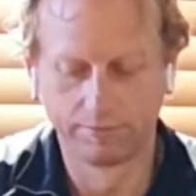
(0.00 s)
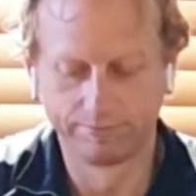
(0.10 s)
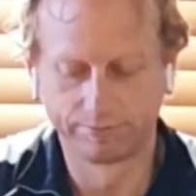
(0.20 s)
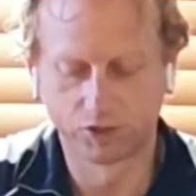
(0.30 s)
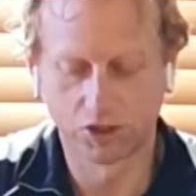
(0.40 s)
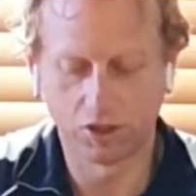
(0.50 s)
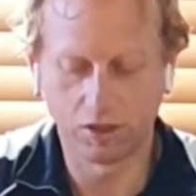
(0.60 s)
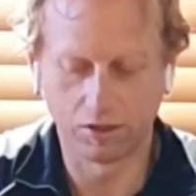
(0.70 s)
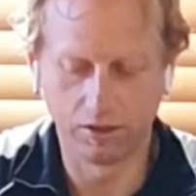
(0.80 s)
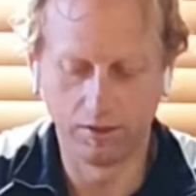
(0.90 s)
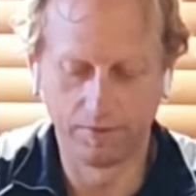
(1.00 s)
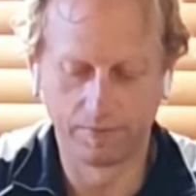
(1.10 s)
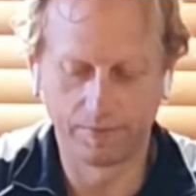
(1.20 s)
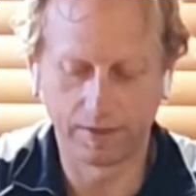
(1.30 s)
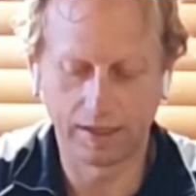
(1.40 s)
side on it.
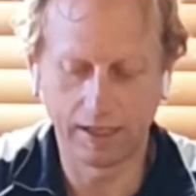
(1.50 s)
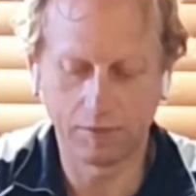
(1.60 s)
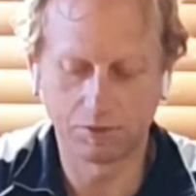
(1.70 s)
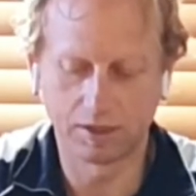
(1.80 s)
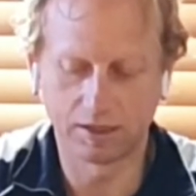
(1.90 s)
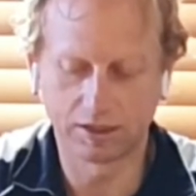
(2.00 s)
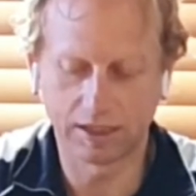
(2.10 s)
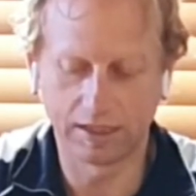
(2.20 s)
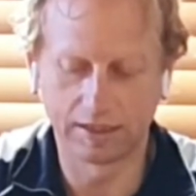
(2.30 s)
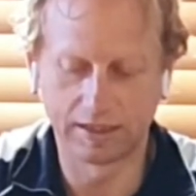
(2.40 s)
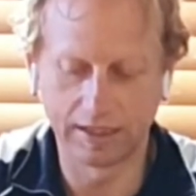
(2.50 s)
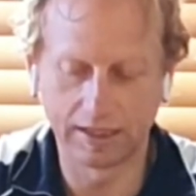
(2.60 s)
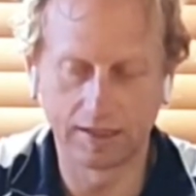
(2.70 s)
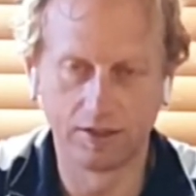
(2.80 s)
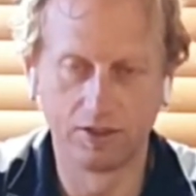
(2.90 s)
It helps you to stay
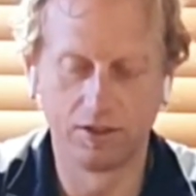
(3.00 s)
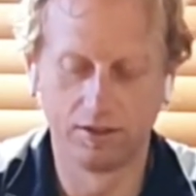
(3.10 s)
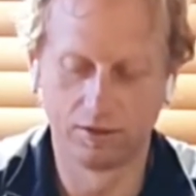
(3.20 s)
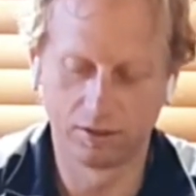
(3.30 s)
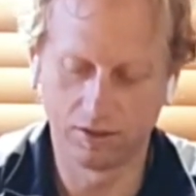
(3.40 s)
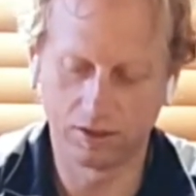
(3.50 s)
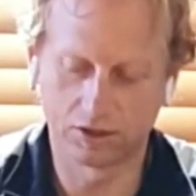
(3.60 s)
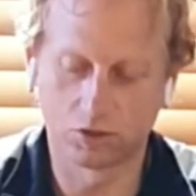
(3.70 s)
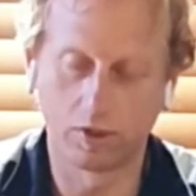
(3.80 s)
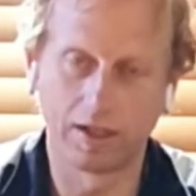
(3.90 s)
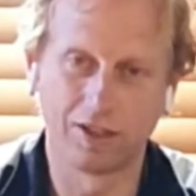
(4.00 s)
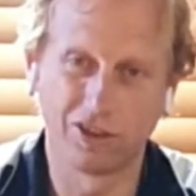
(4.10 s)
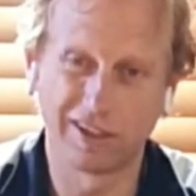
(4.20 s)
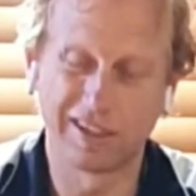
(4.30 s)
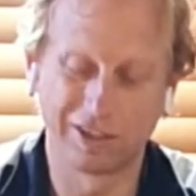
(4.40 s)
dead, like square,
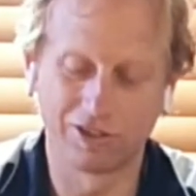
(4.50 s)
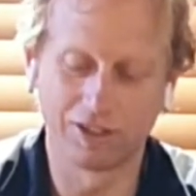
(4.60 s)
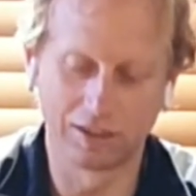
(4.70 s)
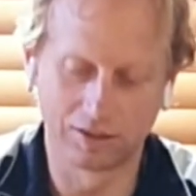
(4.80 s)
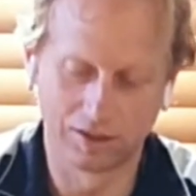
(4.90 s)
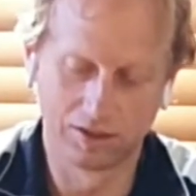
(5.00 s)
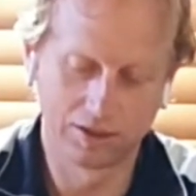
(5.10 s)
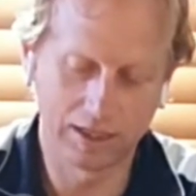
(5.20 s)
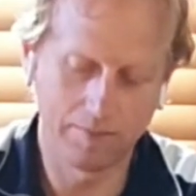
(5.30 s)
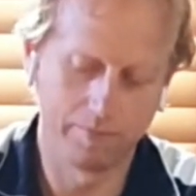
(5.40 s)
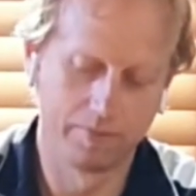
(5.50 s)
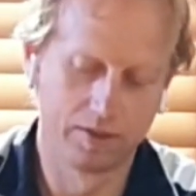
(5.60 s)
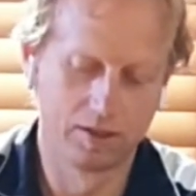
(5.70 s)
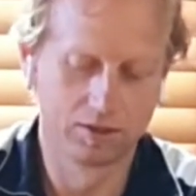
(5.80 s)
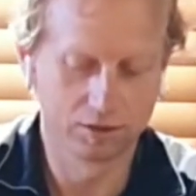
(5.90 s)
90 degrees. Tap,
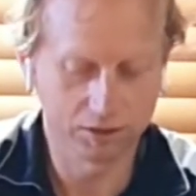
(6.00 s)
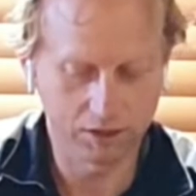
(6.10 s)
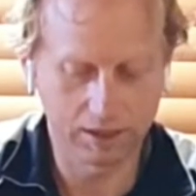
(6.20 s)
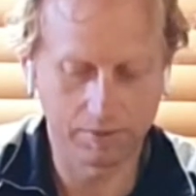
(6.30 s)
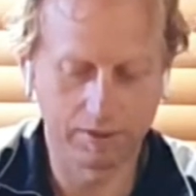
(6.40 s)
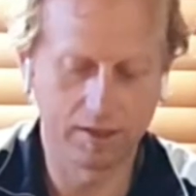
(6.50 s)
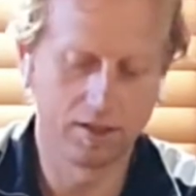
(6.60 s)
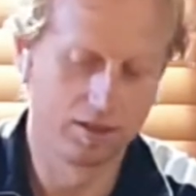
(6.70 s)
slide up there.